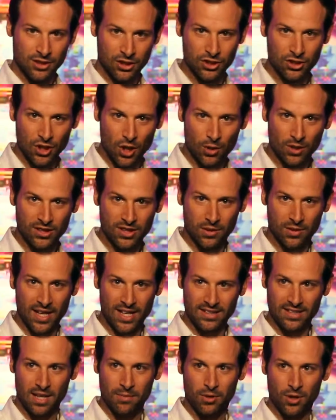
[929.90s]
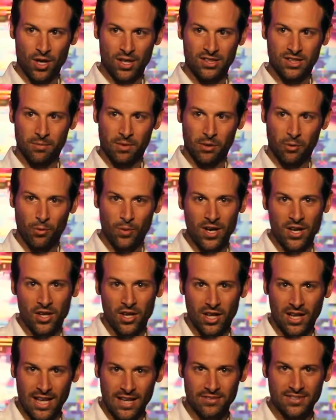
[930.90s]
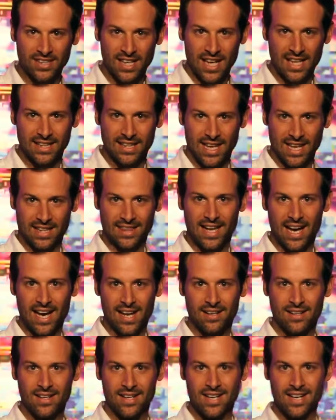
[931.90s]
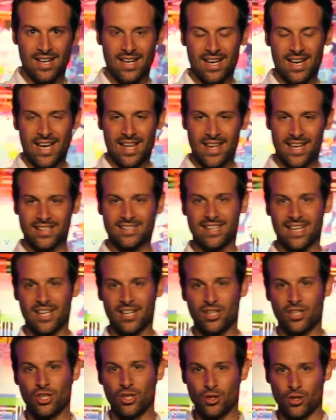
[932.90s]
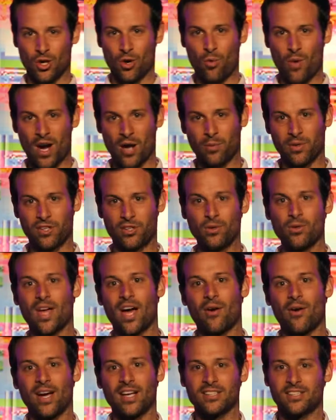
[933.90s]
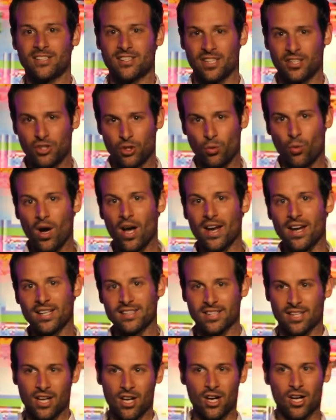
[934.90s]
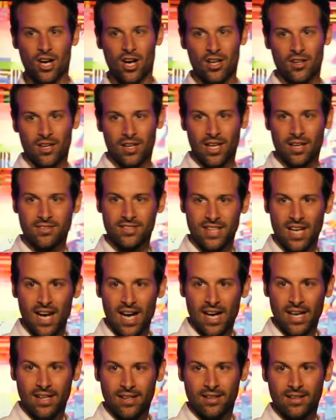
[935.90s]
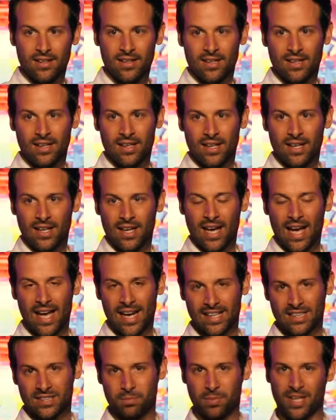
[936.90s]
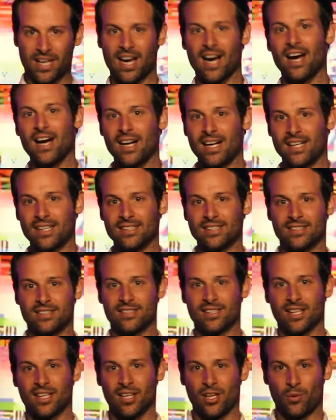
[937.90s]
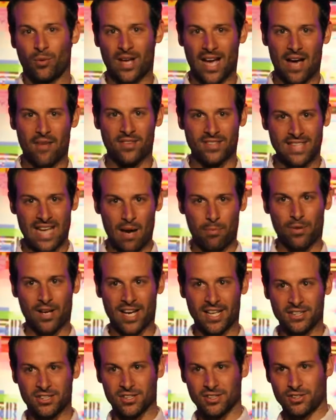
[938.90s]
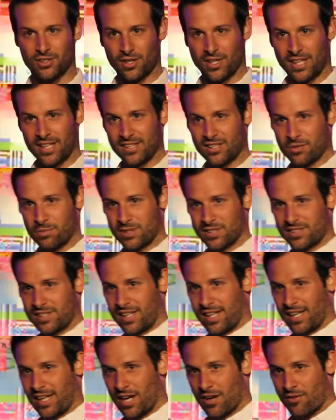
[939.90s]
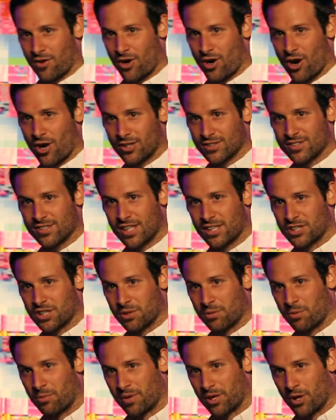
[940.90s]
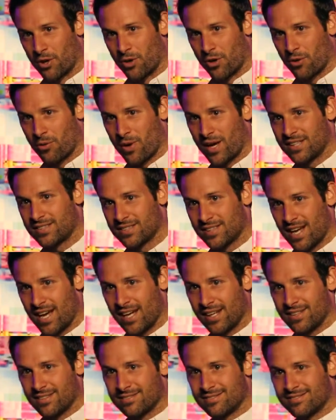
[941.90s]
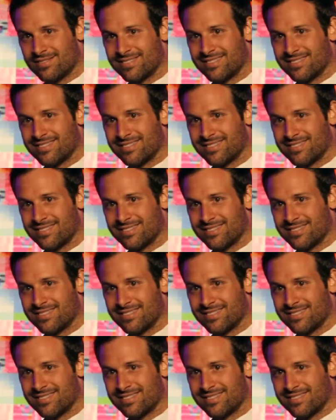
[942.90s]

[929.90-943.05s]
Just notice it next time you hug somebody. We went on the left side like that. And I said, you know why we do that, right? She said, do what? And I said, hug on the left side. And it's because we have this apprehension to the intimacy of our hearts touching when we go to the right side.